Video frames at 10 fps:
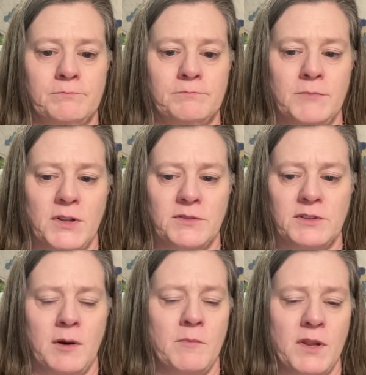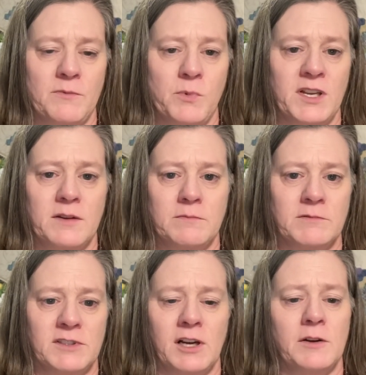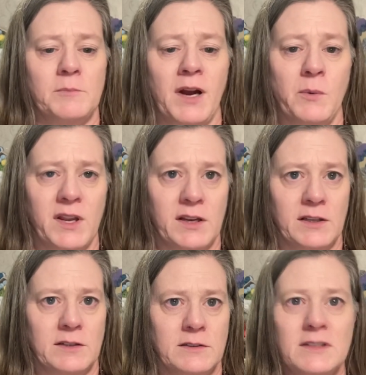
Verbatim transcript: month, not month, week, sorry, bi-weekly.